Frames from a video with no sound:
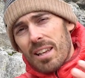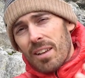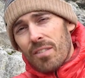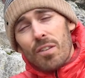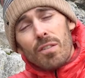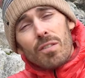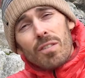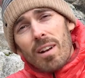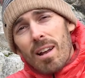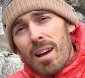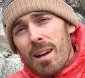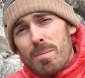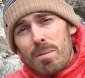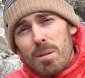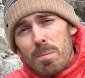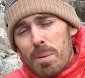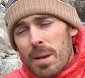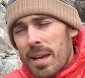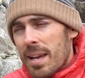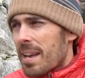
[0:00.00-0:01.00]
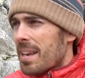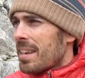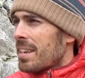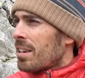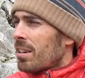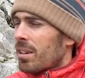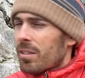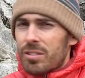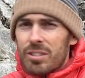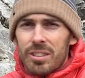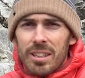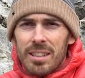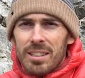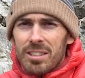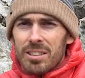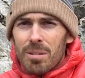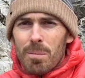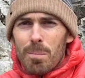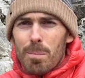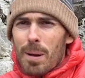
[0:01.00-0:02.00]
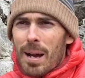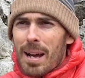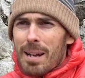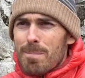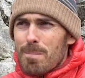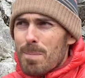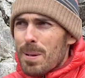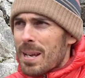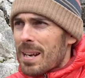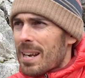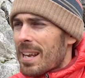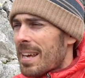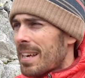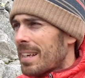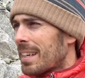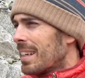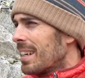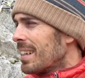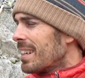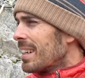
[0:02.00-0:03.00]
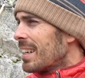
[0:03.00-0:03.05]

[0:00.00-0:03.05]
If you've climbed a bit, you'll have seen some bad belaying.